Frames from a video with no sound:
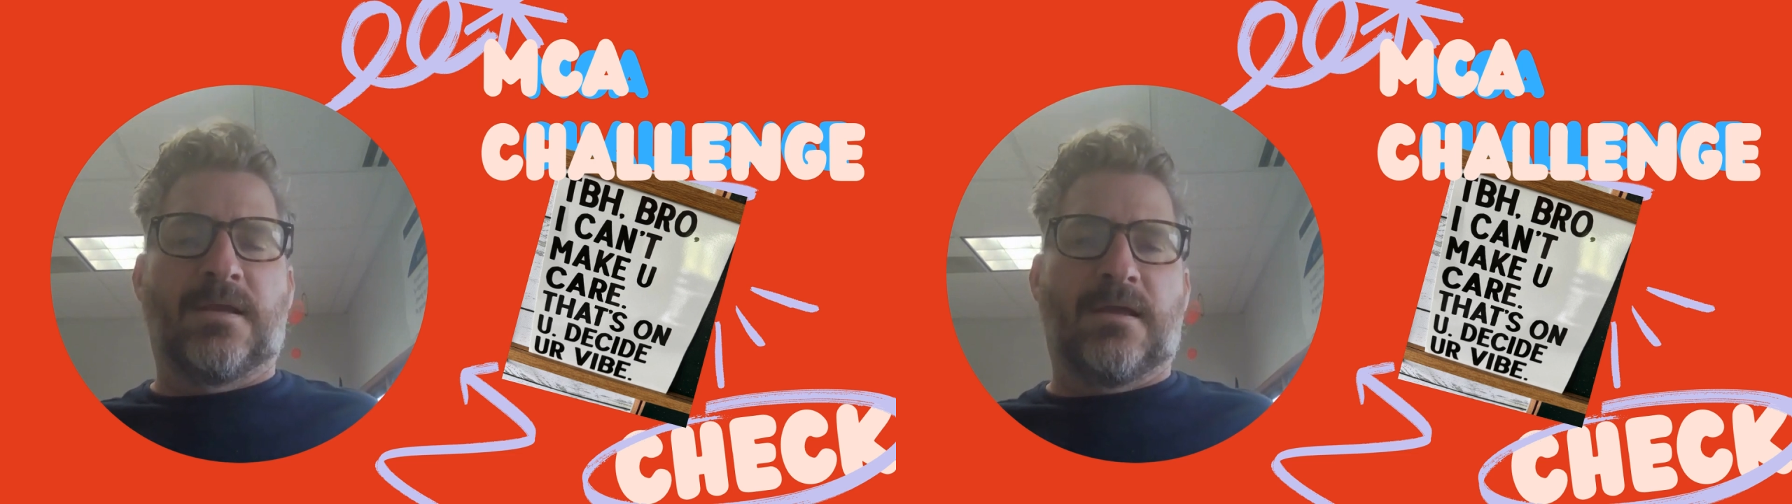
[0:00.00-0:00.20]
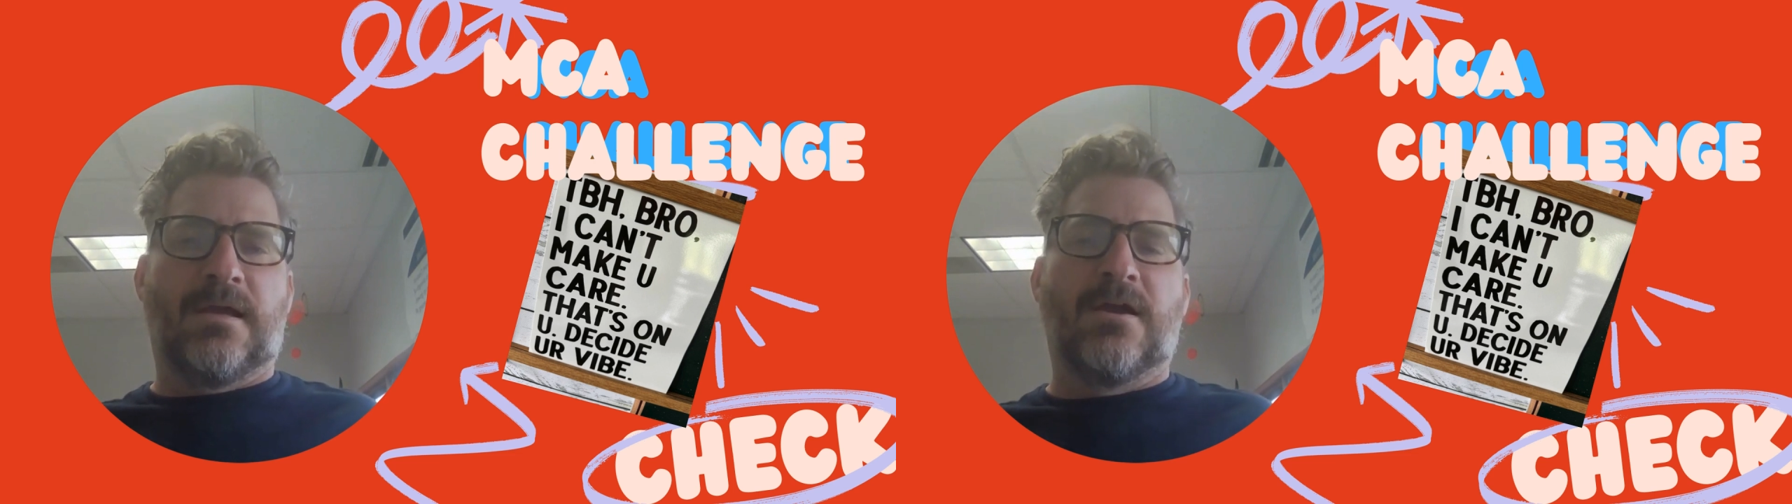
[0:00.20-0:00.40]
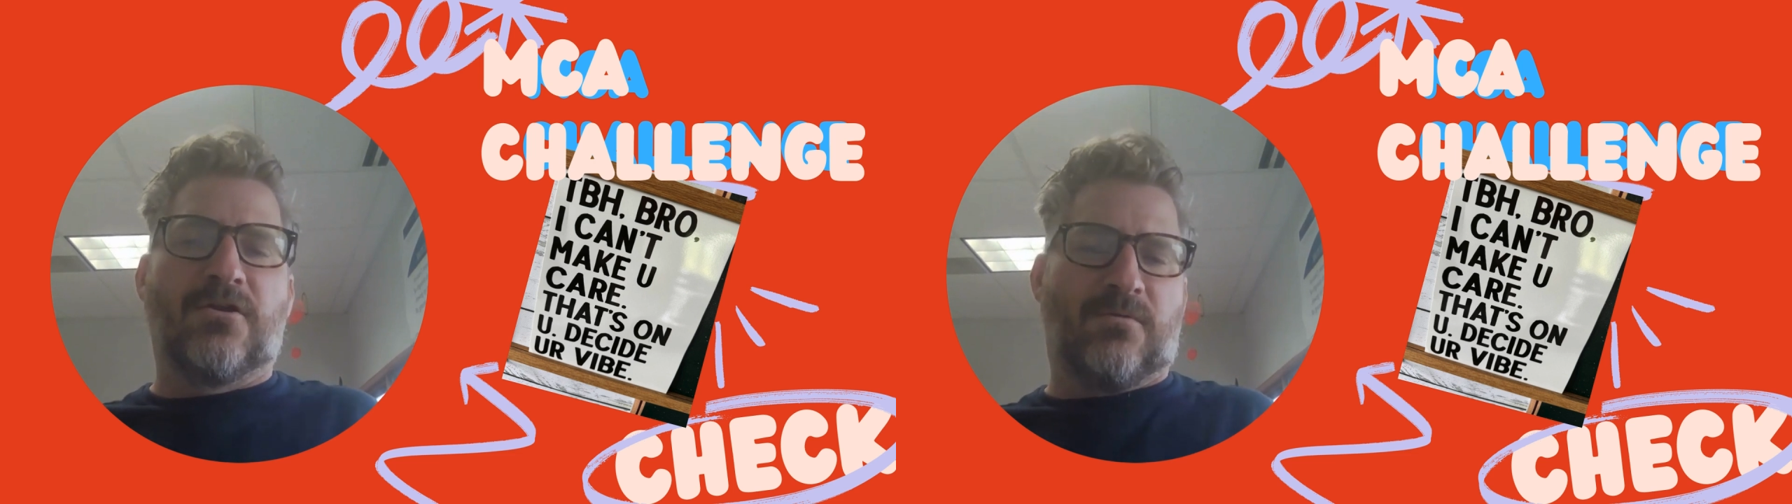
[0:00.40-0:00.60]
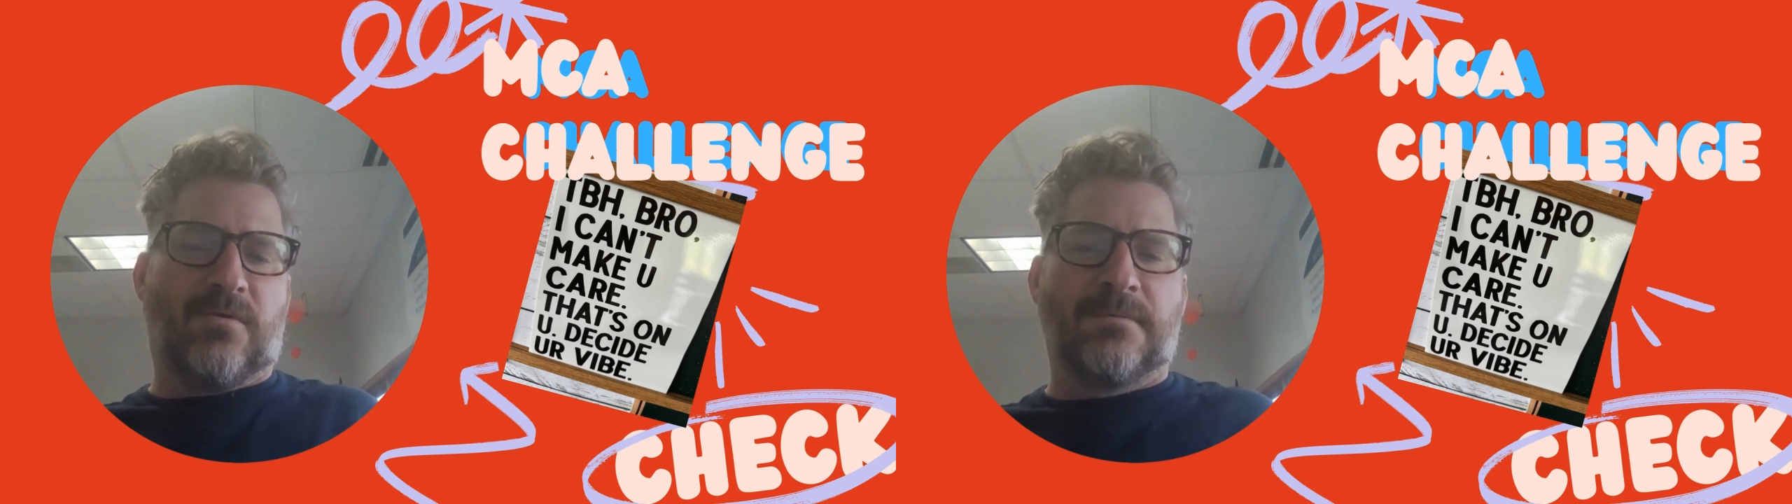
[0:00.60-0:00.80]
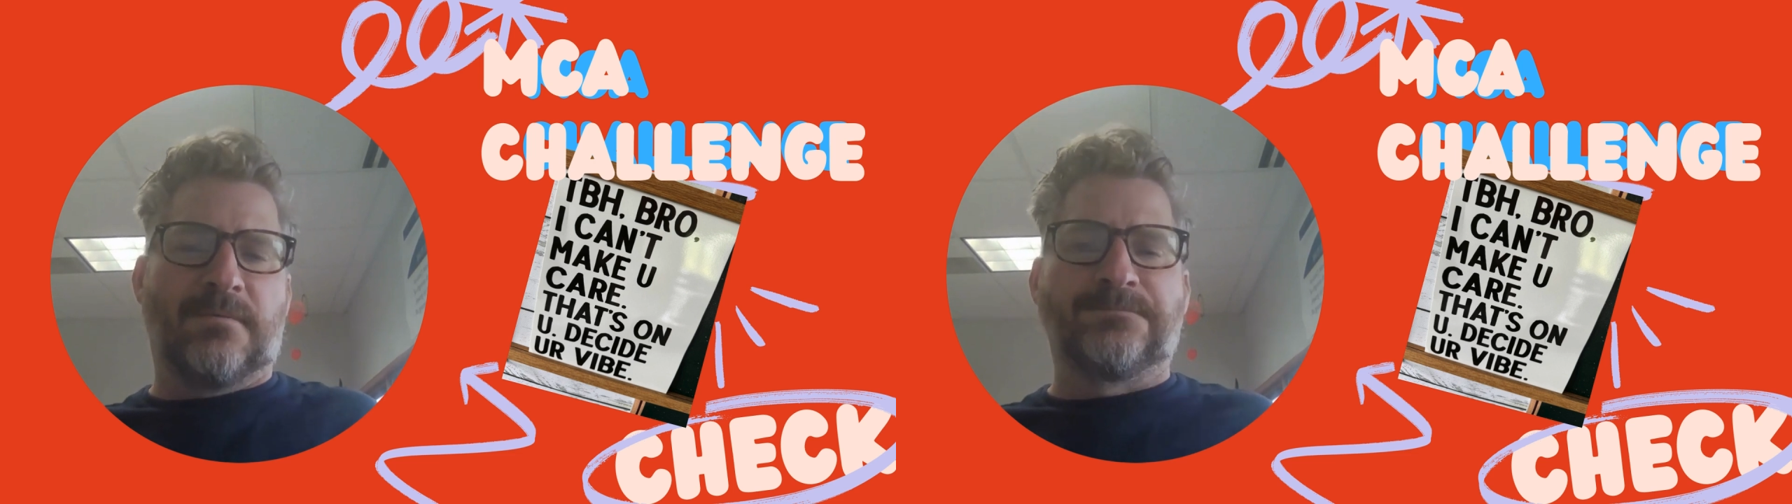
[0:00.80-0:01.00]
Okay. A good
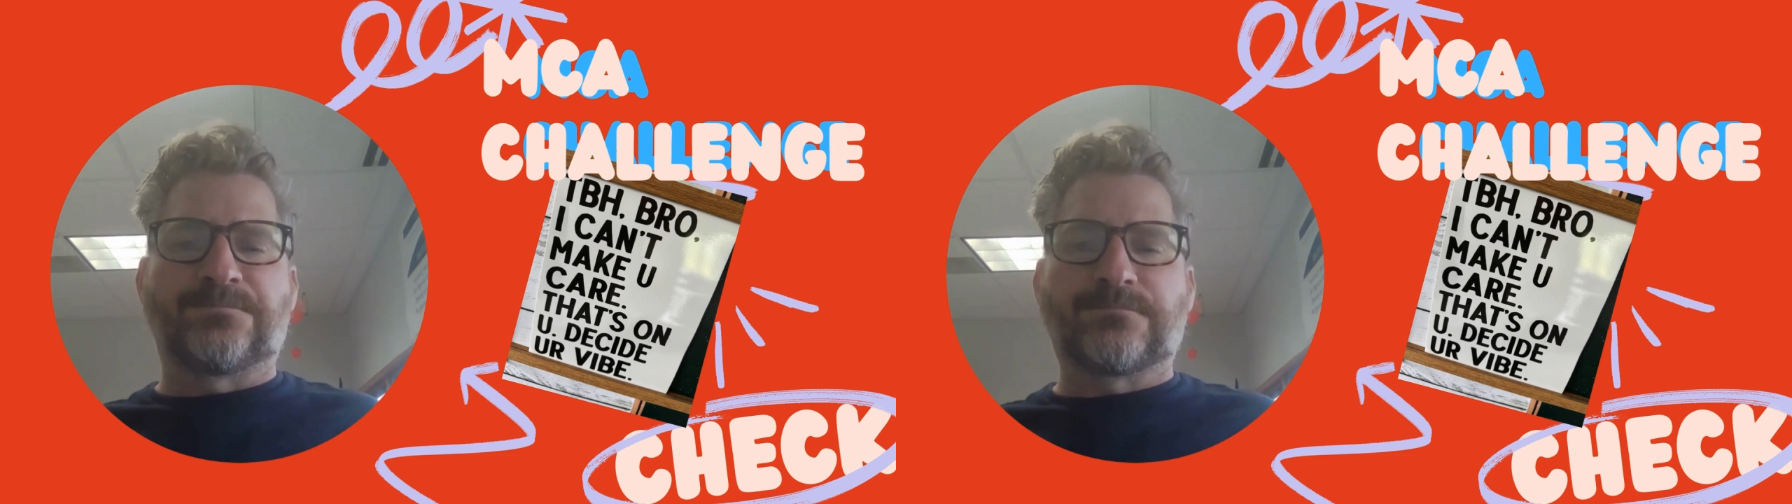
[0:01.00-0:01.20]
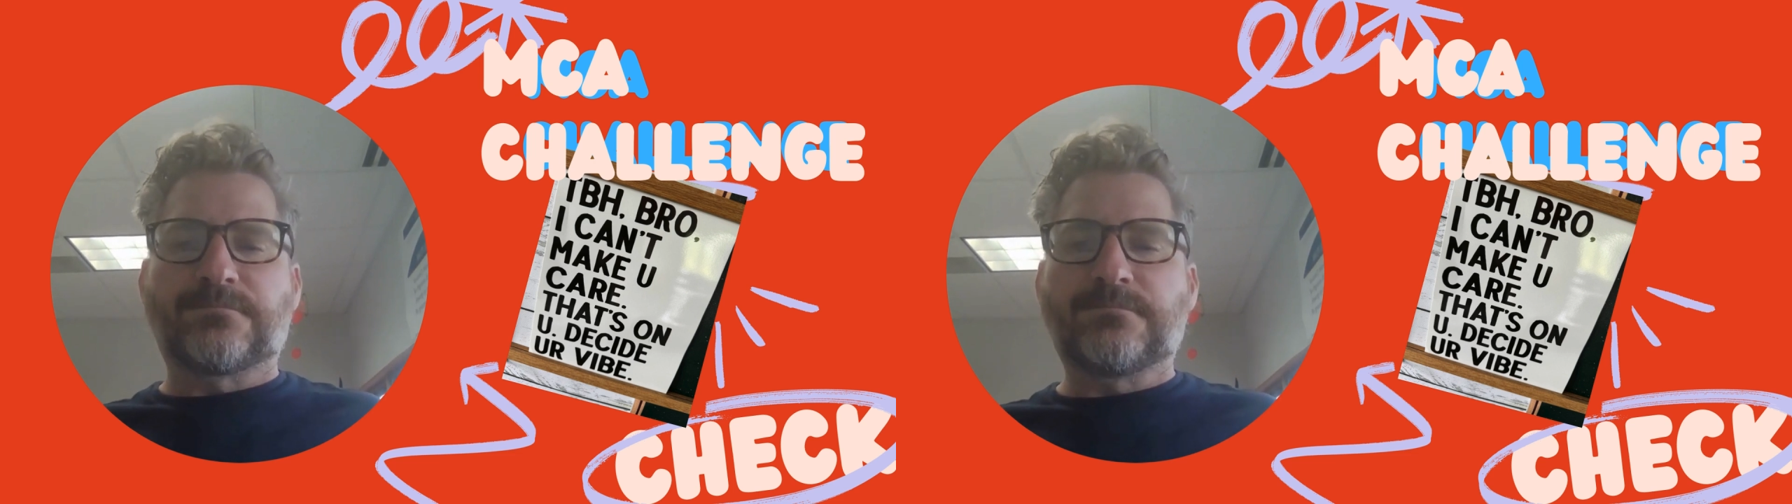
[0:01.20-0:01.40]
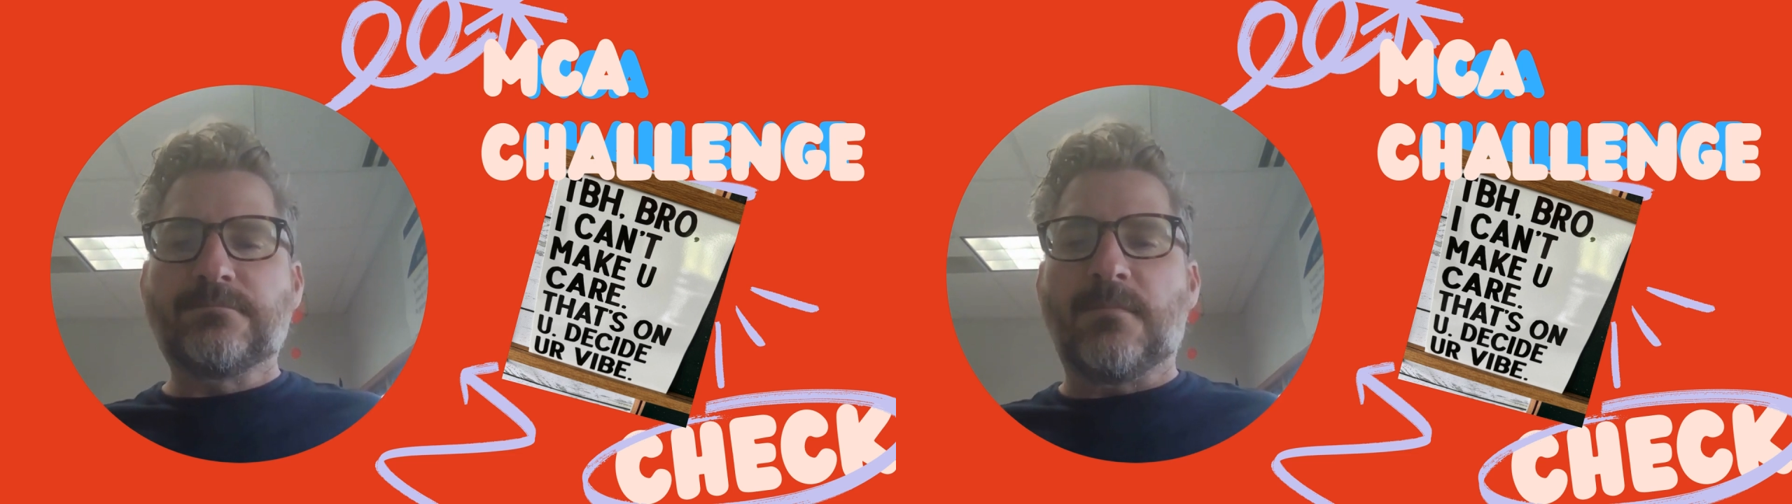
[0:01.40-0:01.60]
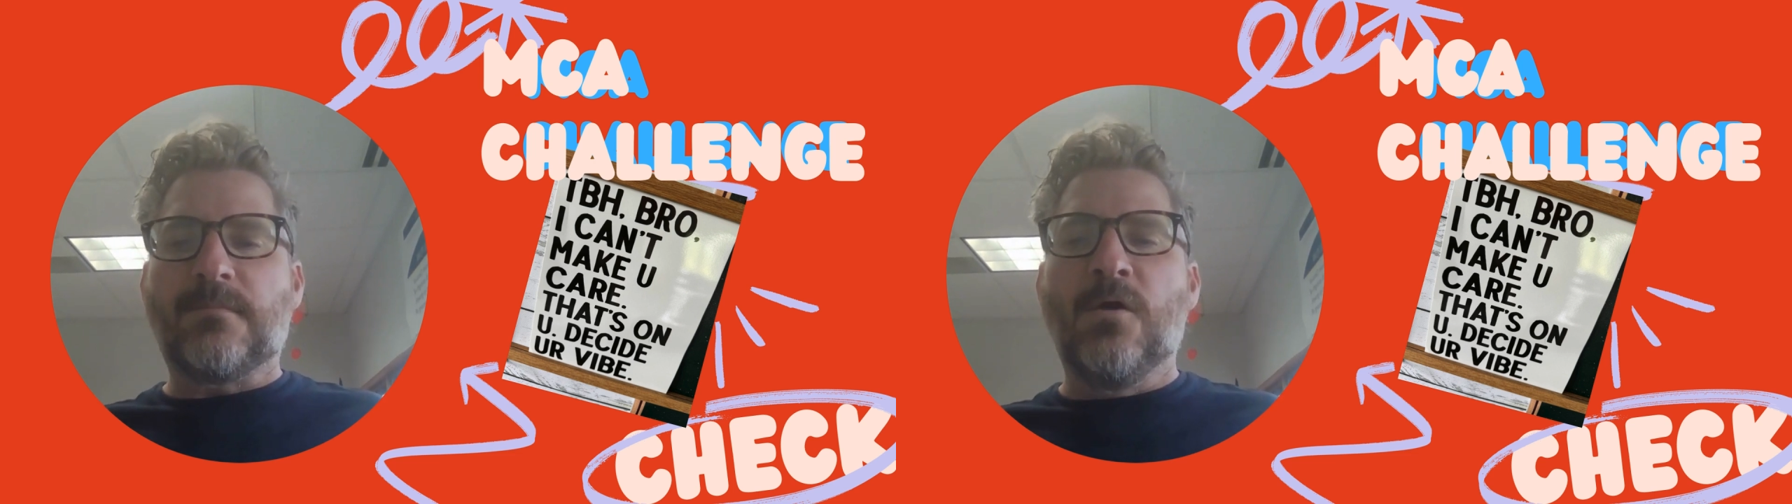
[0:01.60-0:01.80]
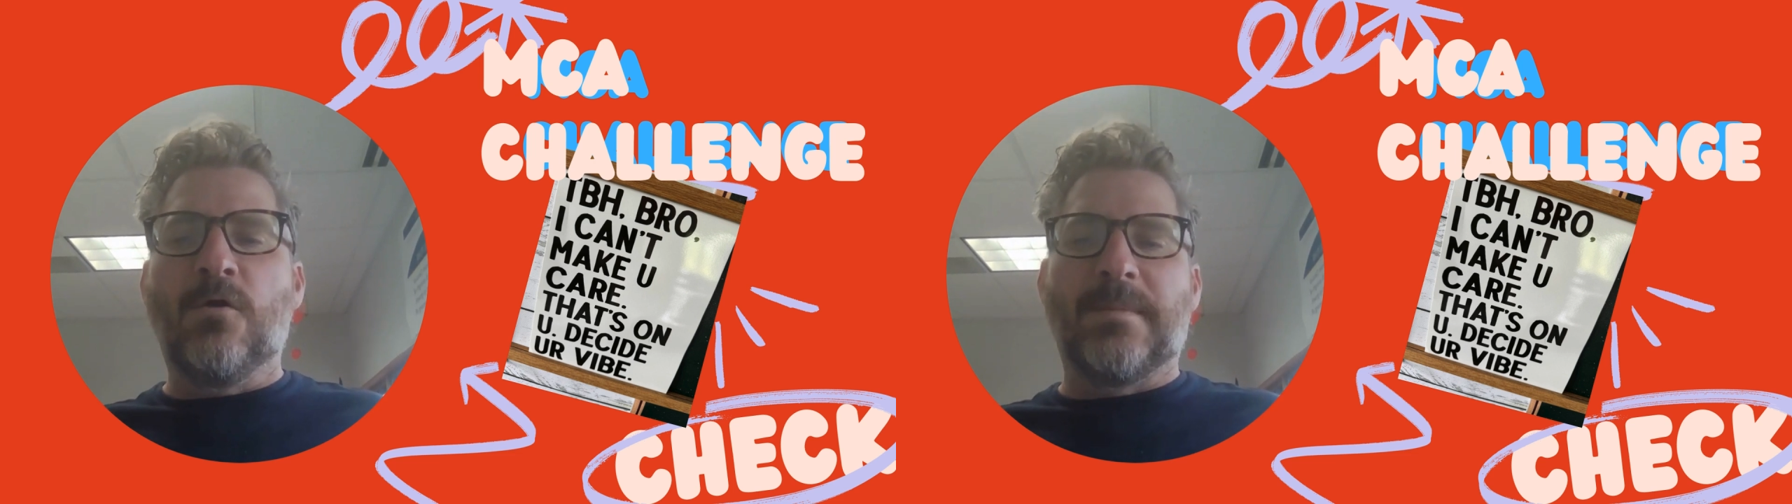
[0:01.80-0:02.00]
one. Old